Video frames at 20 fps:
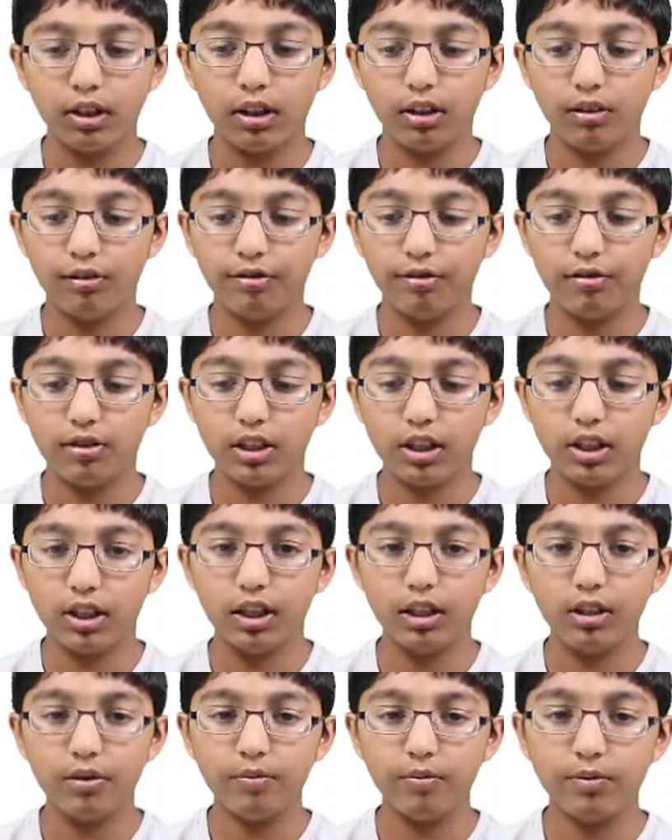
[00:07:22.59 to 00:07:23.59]

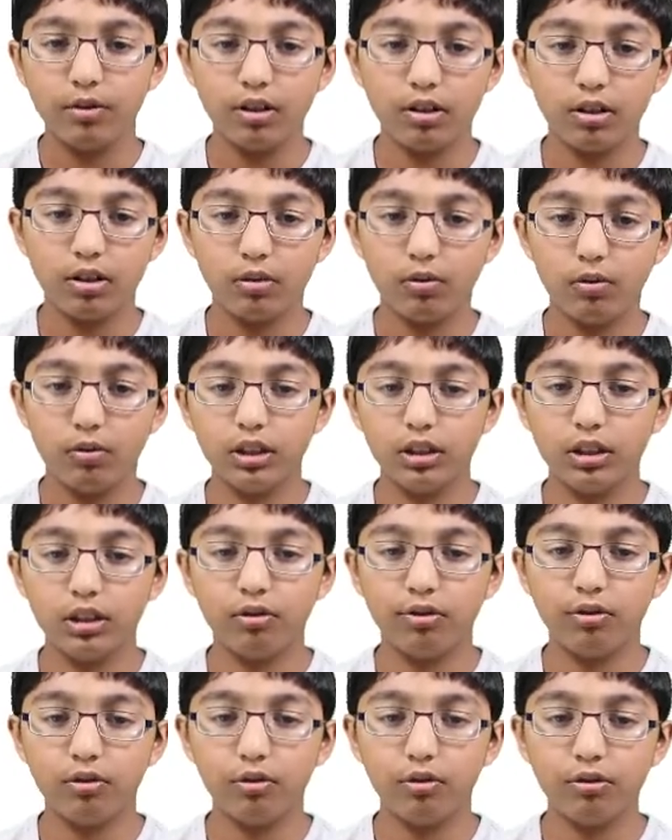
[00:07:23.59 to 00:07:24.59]
FG,
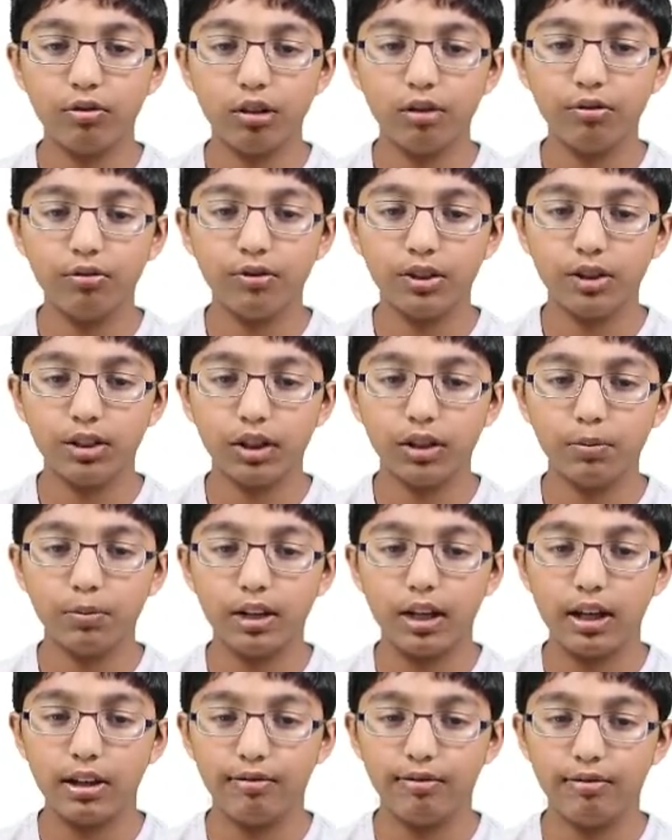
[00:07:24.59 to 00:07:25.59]
instead of foreground we type
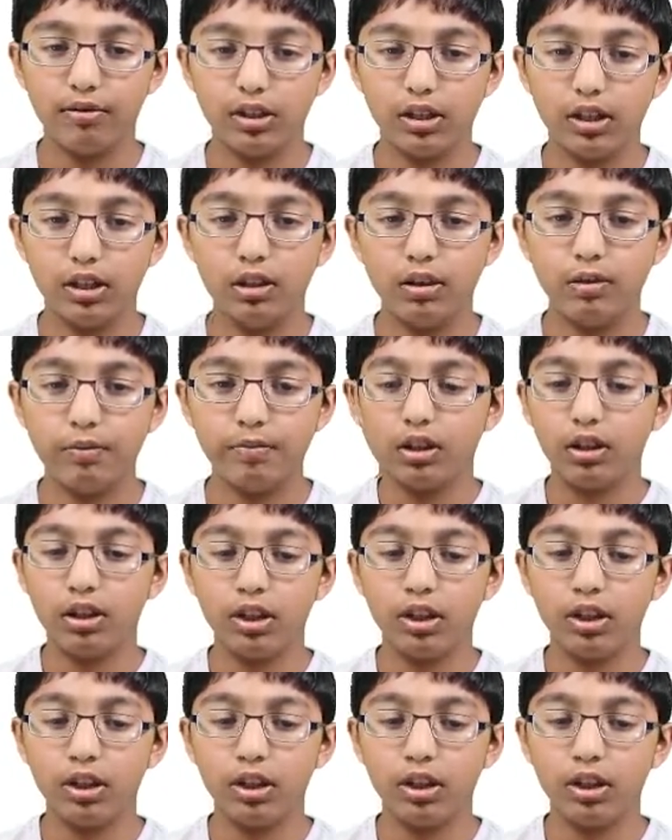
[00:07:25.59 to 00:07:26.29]
FG